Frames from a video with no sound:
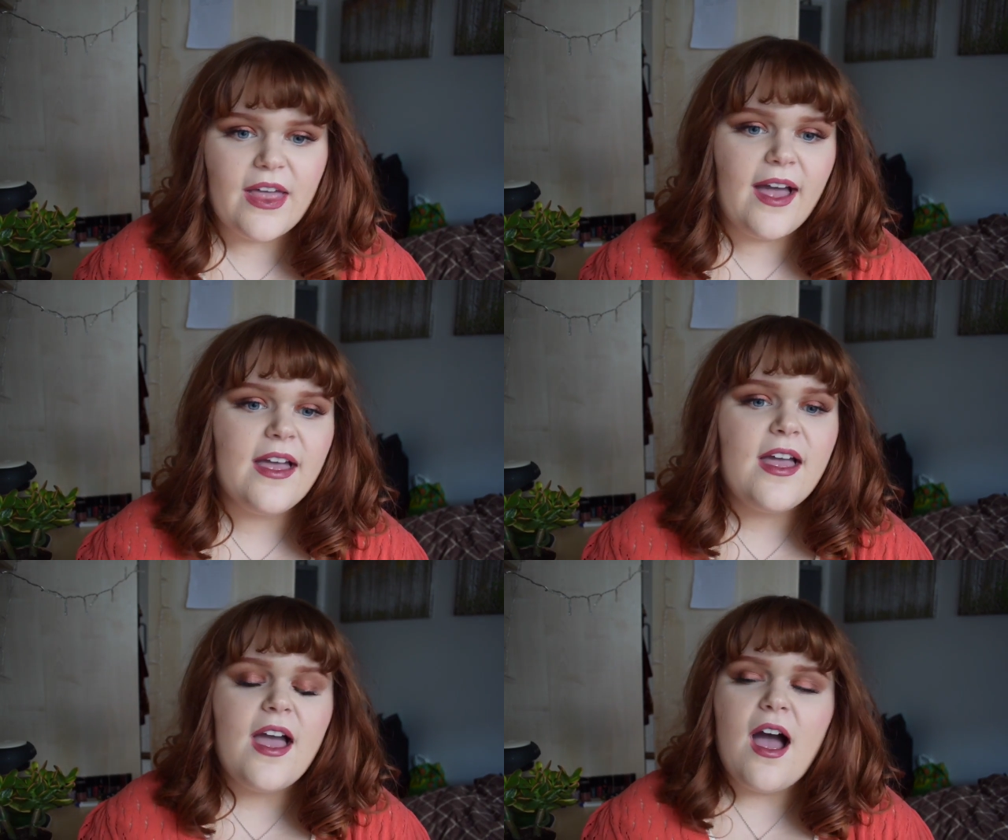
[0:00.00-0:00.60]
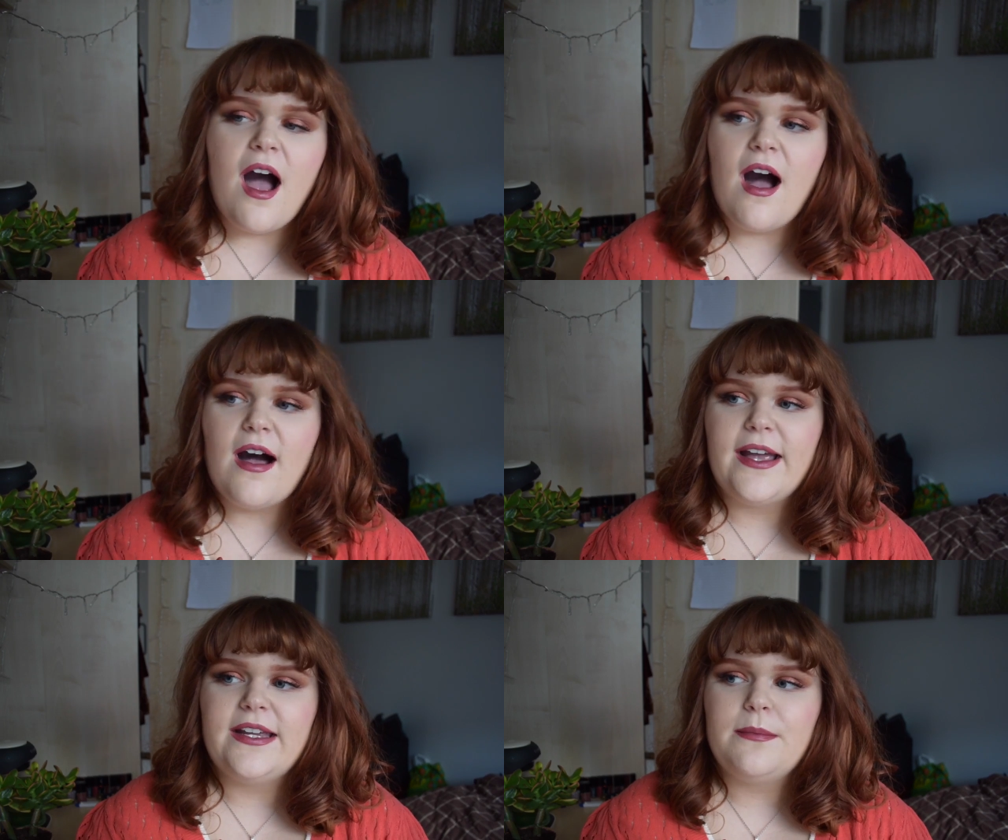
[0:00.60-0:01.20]
that
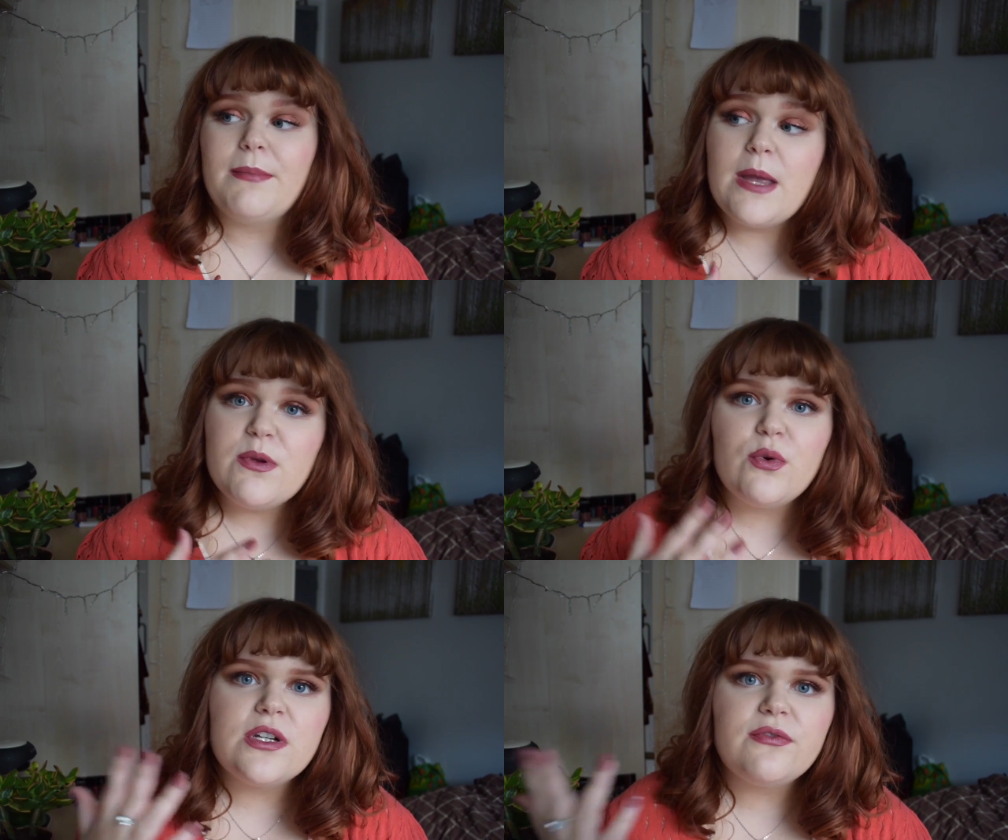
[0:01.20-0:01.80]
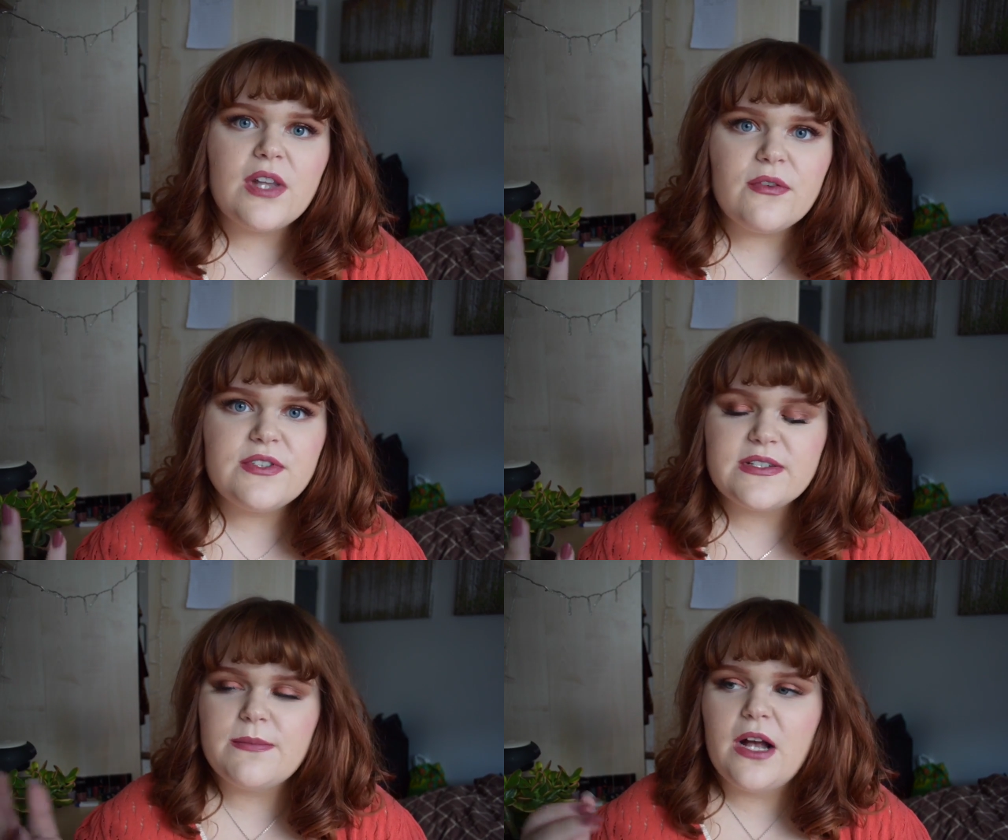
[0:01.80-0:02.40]
I maybe wouldn't have
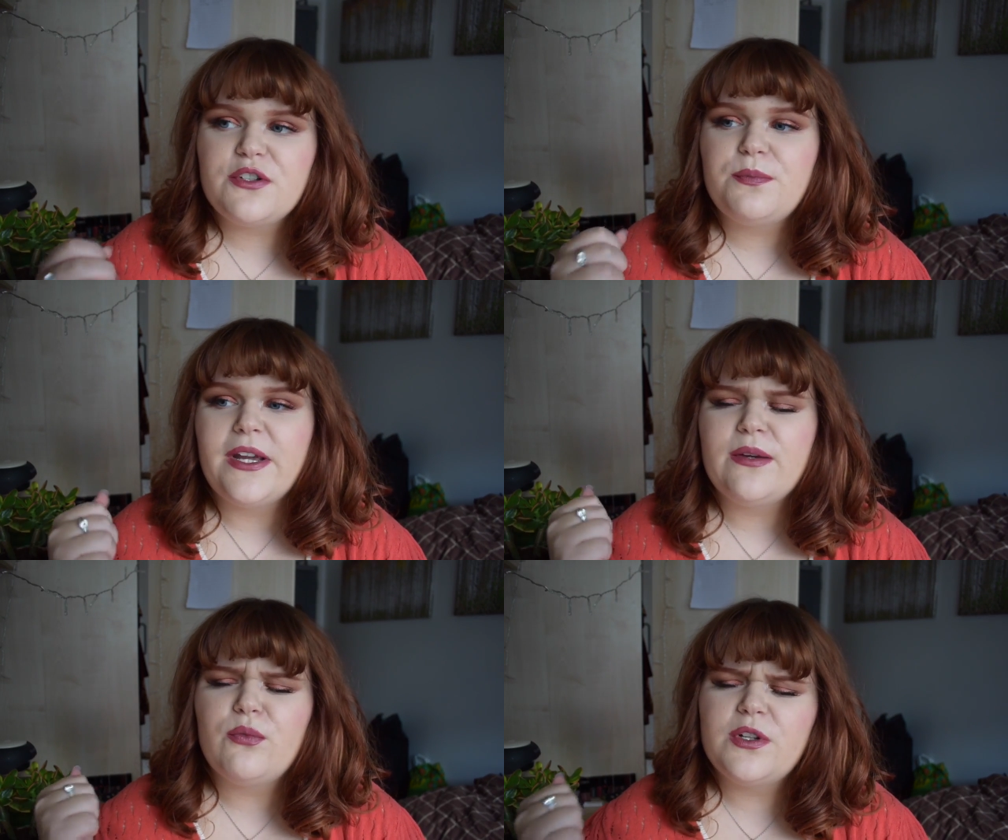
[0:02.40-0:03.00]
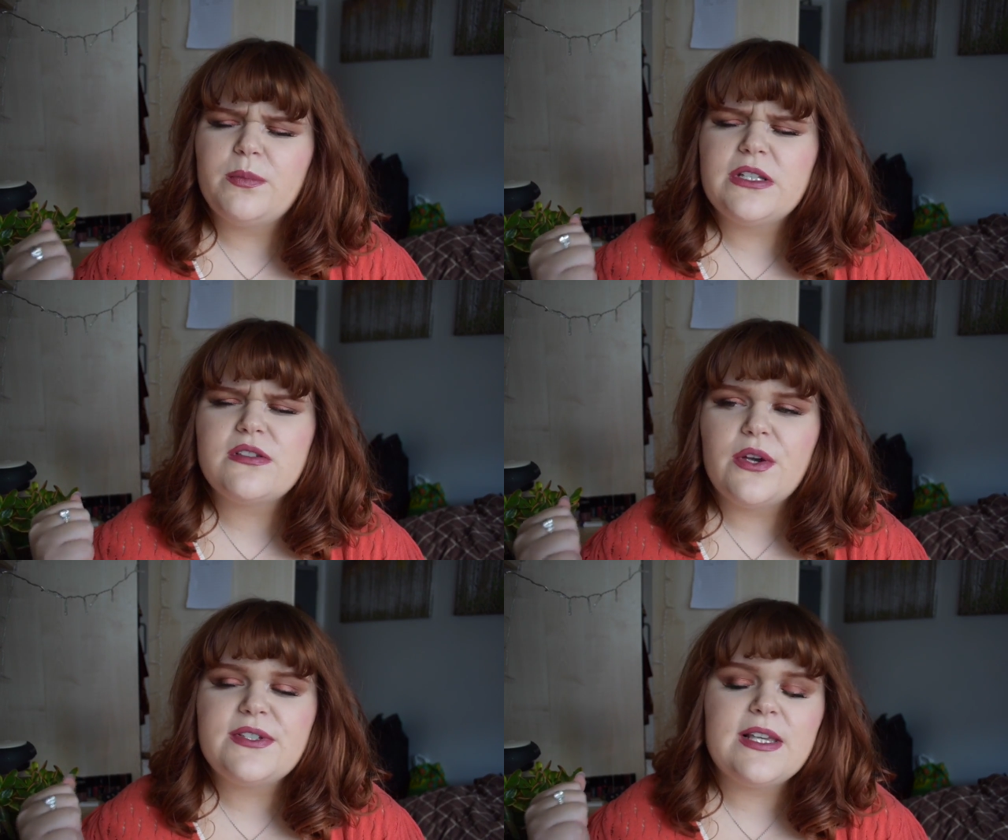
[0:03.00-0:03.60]
loved as much, but it would have been
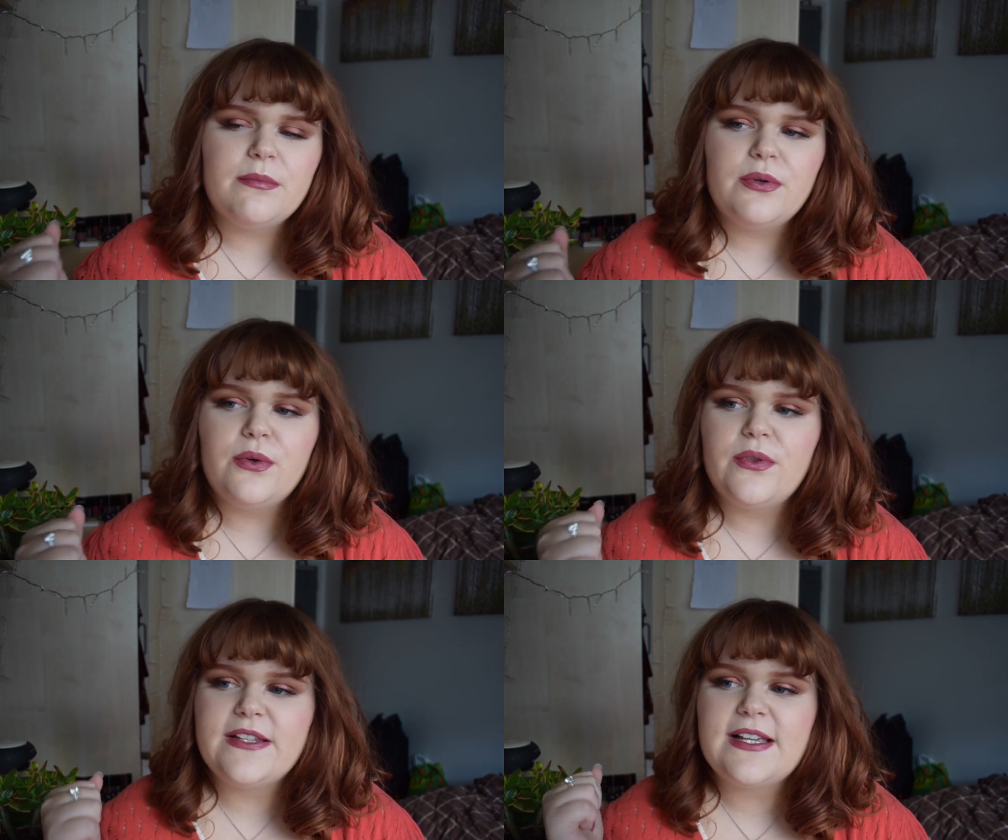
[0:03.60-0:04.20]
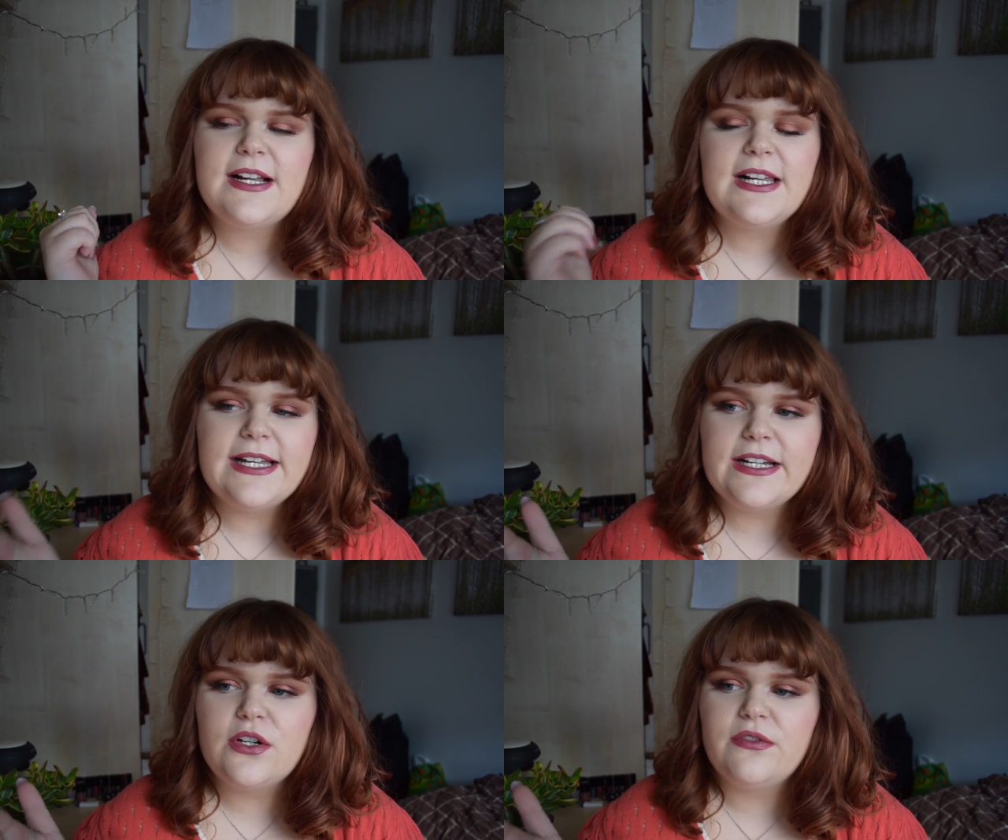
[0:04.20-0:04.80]
so simple. There's a
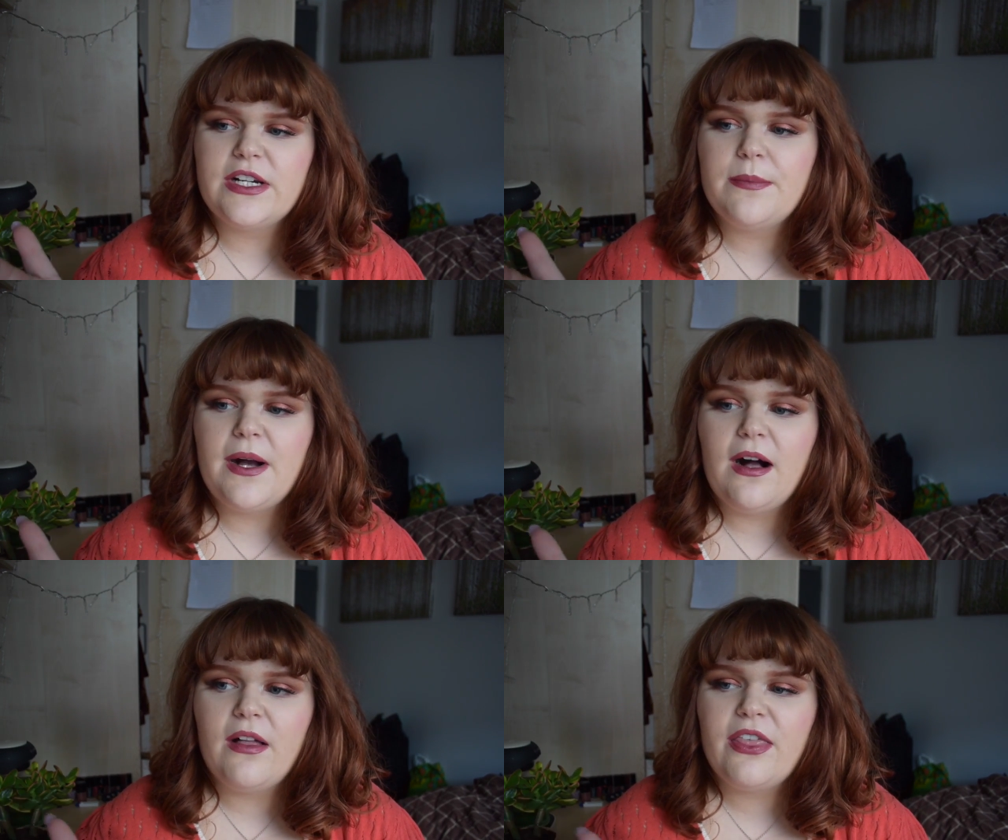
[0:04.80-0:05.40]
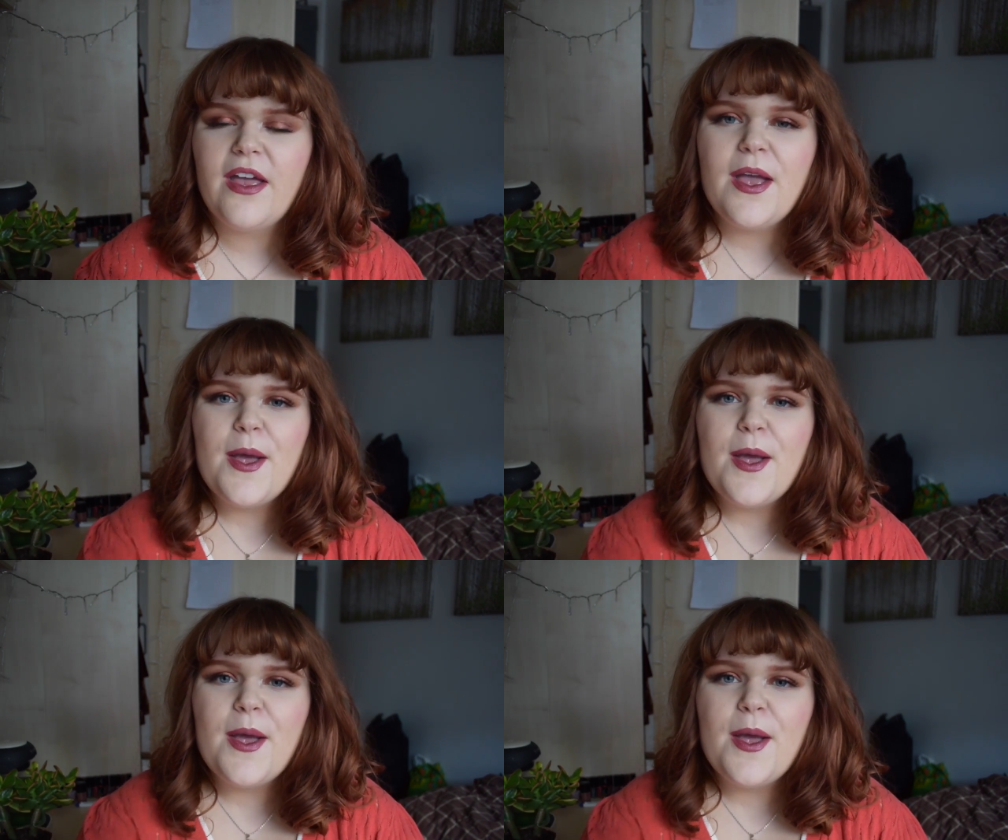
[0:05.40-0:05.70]
clear career path.